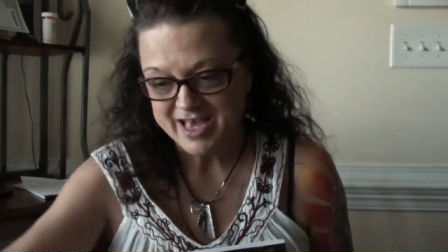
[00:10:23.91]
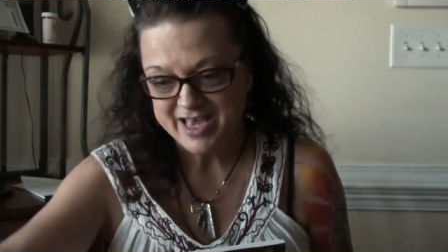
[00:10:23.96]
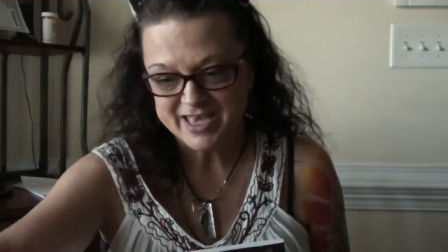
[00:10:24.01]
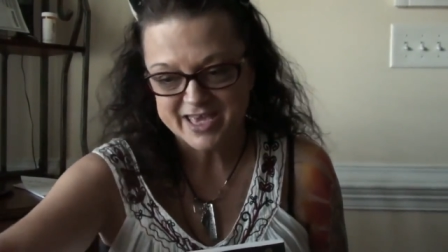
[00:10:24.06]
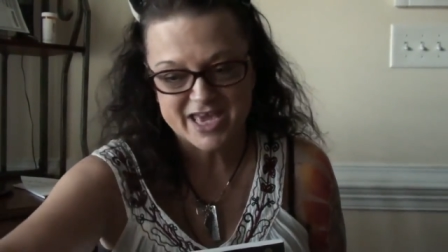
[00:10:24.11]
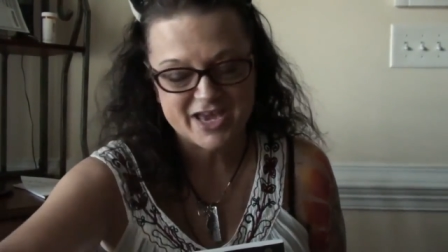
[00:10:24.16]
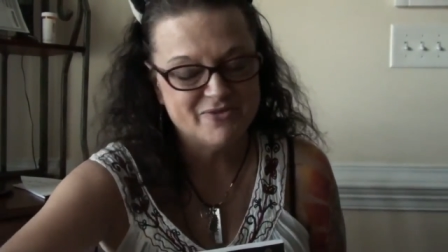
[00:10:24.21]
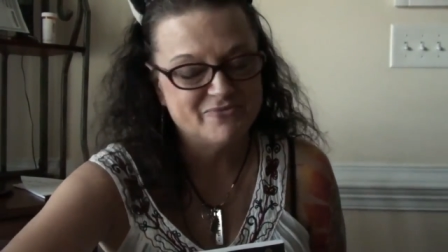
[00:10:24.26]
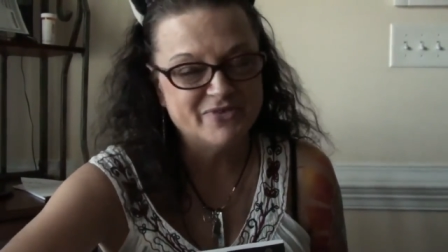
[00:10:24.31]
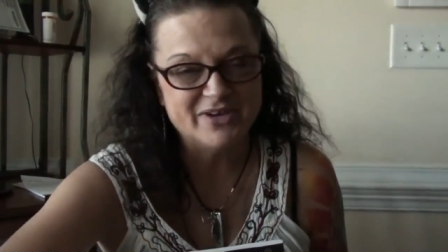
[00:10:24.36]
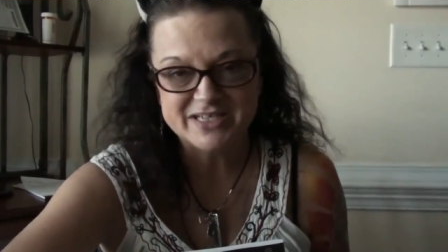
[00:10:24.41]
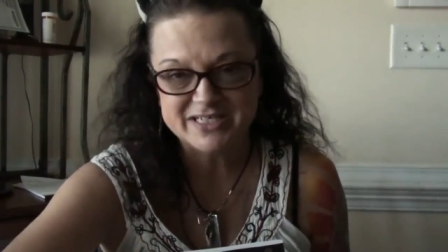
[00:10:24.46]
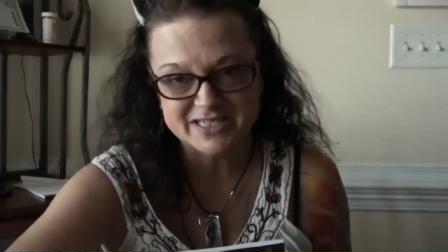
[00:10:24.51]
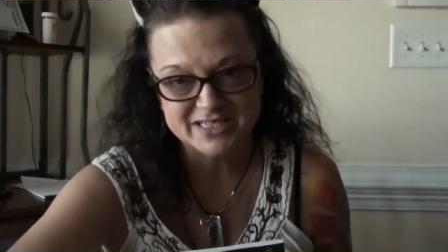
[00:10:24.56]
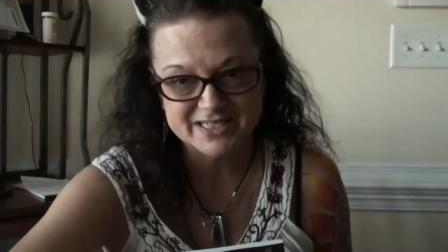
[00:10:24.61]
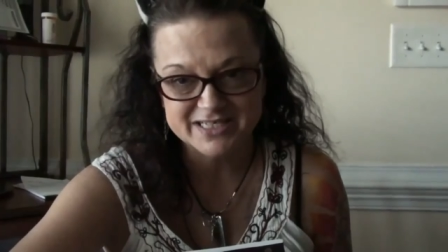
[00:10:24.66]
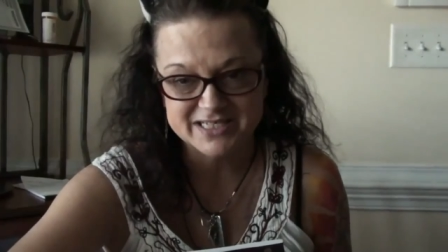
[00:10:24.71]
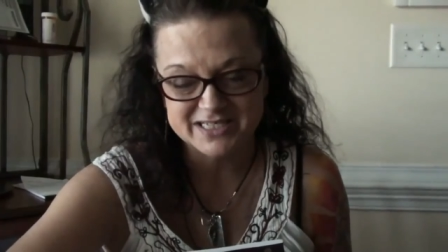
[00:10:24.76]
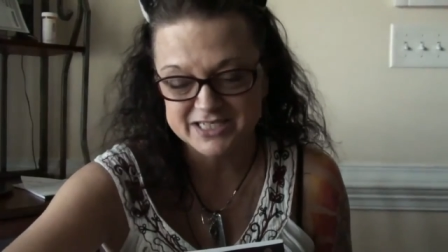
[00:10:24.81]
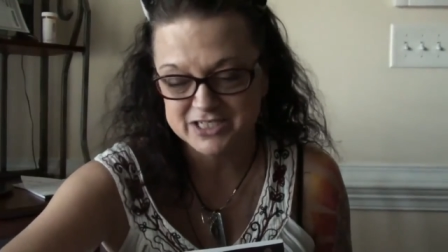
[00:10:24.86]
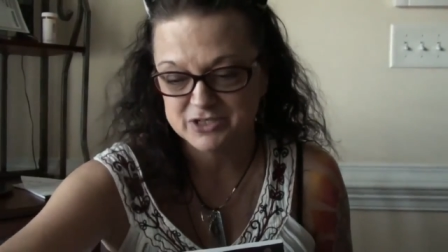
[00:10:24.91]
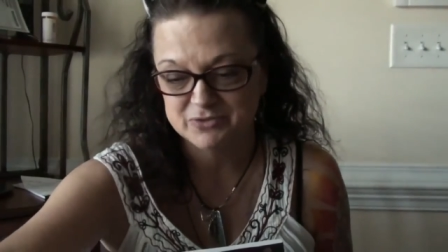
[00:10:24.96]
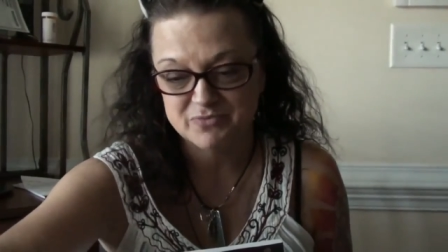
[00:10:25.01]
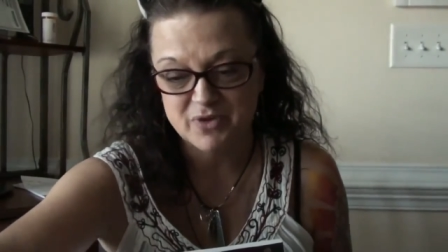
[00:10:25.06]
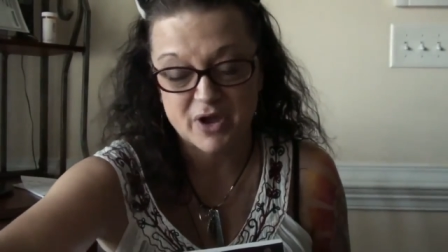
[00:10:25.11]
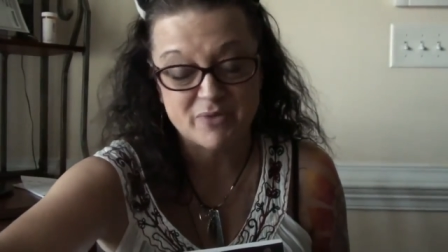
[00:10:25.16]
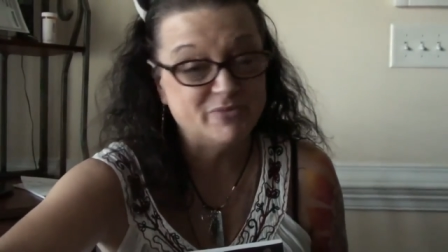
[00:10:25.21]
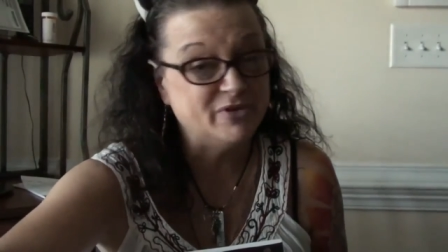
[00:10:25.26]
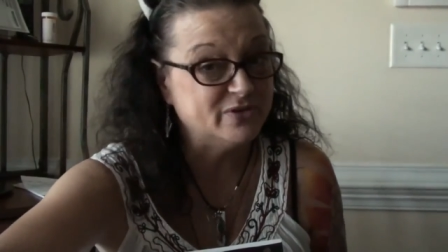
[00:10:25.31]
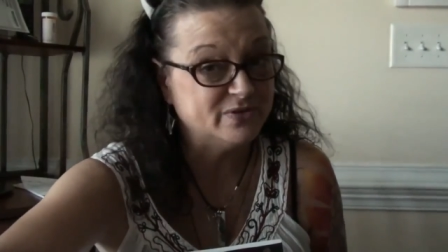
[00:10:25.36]
Can't wait to listen to
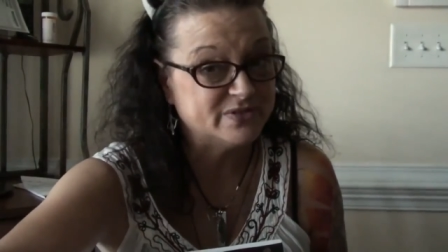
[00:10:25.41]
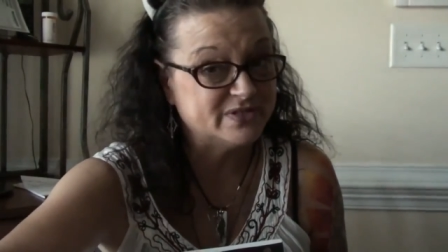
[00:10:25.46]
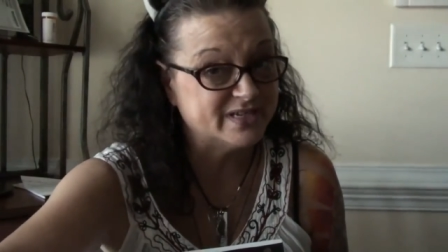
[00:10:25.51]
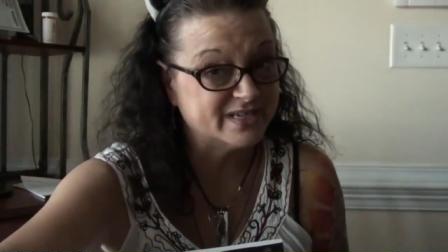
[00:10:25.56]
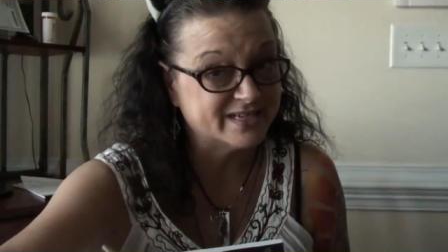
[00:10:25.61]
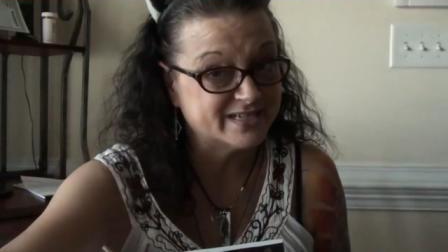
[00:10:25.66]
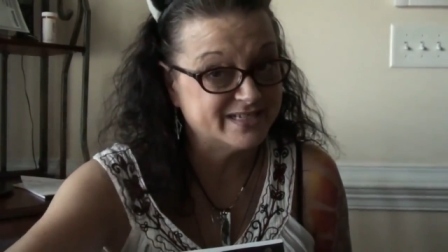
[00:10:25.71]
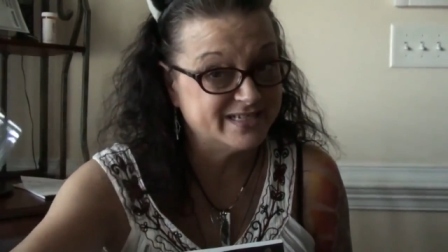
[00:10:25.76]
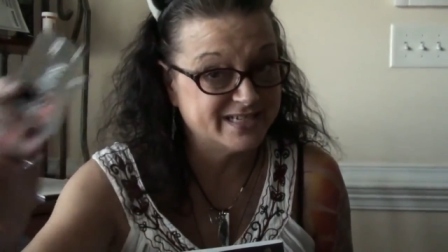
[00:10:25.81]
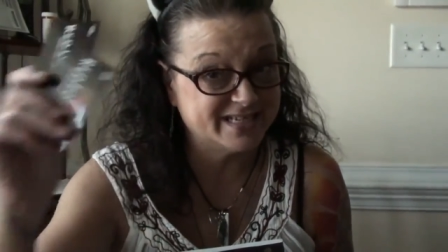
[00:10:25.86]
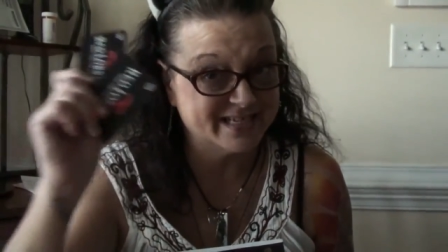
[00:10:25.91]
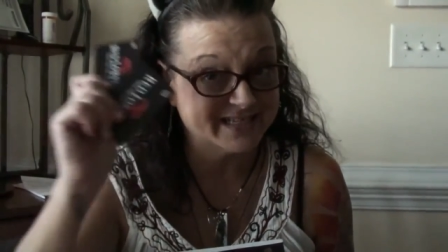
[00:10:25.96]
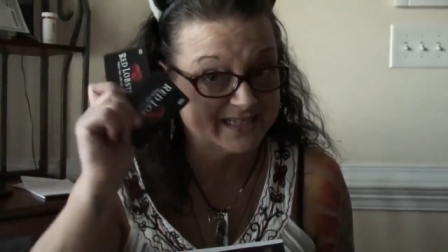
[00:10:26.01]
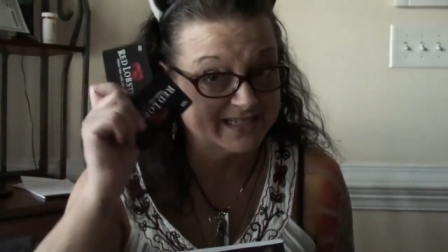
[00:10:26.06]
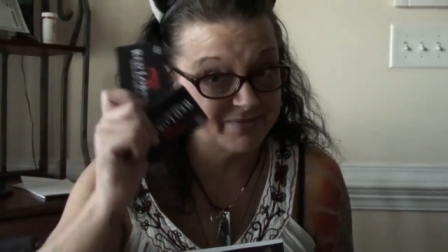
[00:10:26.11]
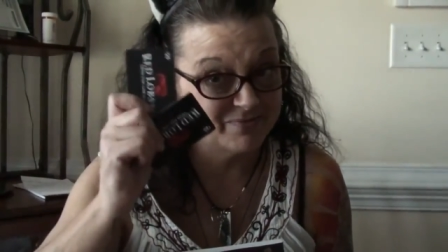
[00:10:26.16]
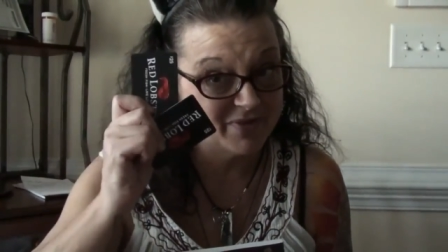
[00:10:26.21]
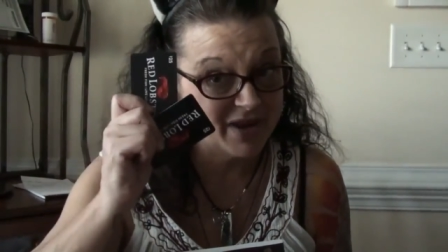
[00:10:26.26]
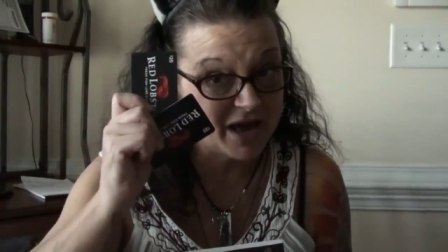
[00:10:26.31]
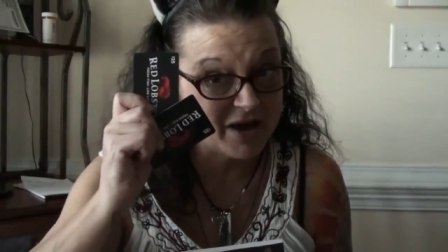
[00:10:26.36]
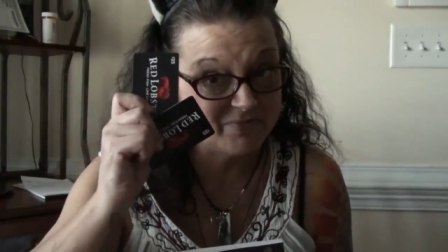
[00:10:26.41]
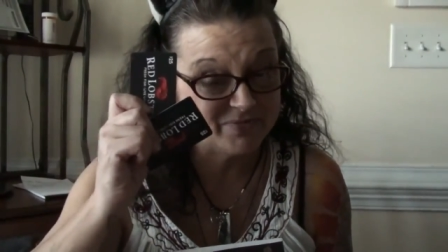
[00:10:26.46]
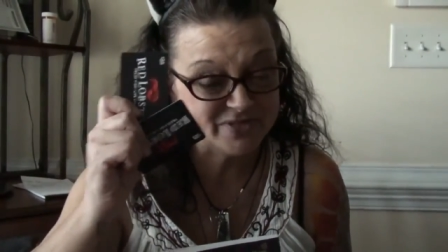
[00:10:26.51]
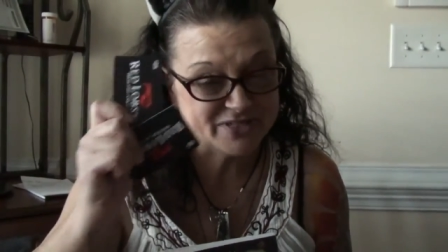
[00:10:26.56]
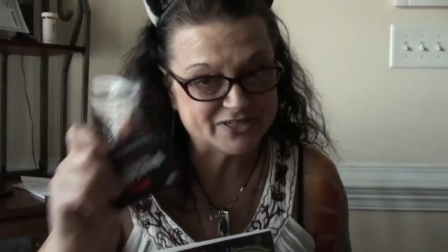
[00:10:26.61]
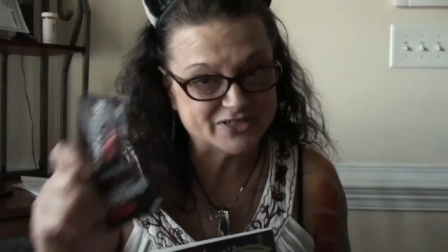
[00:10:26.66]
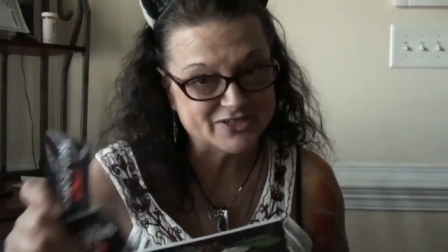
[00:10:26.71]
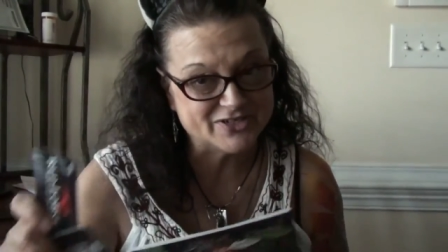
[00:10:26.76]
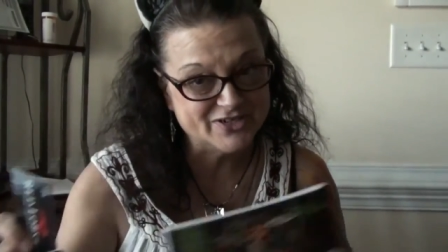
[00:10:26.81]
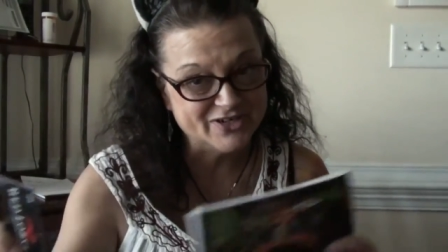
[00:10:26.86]
my music, to get some
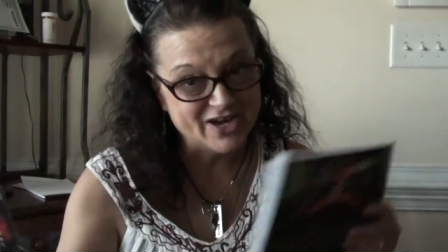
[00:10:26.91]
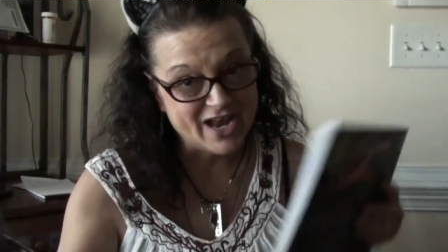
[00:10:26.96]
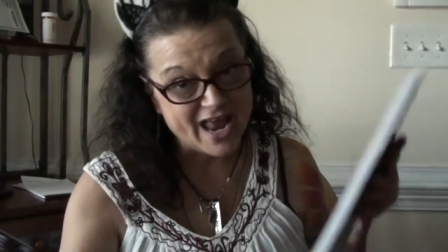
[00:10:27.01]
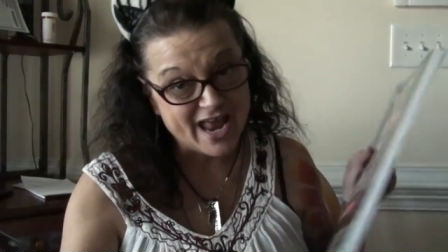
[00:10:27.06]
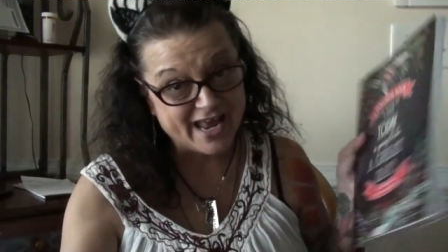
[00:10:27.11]
lobster,